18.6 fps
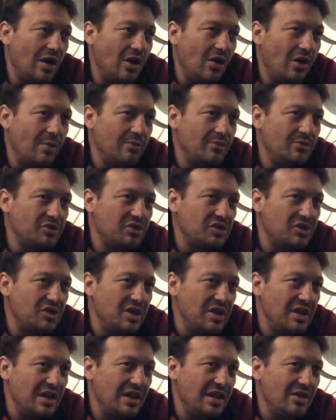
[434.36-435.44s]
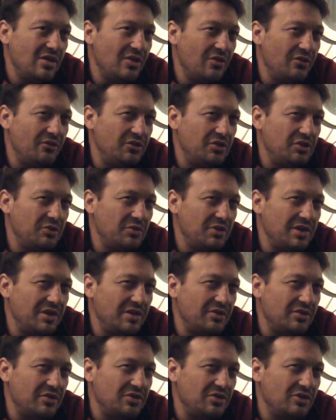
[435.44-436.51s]
I was thinking of doing
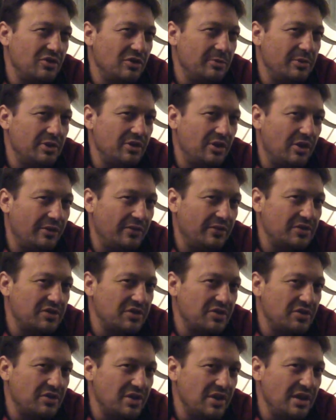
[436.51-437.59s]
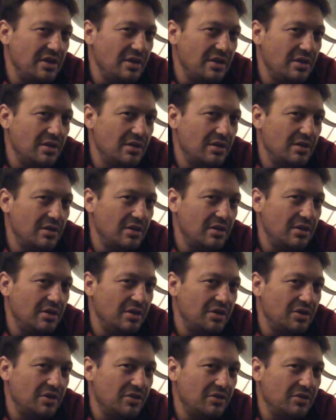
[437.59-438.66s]
the German officer thing,
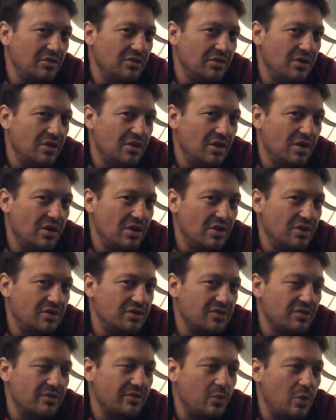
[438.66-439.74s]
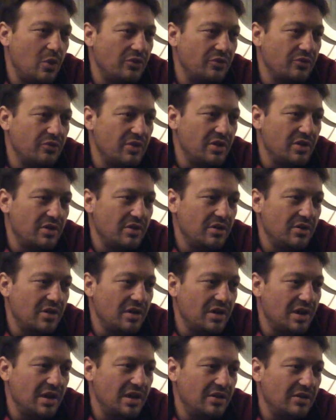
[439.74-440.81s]
you know, sort of wander in
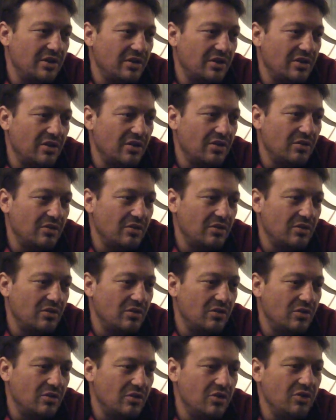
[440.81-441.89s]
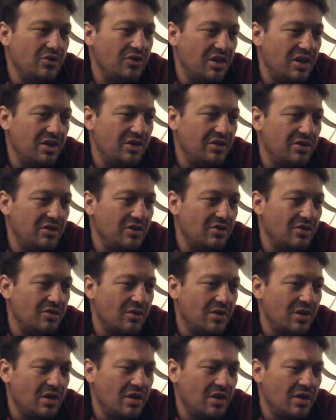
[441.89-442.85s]
and they go, who the hell are you?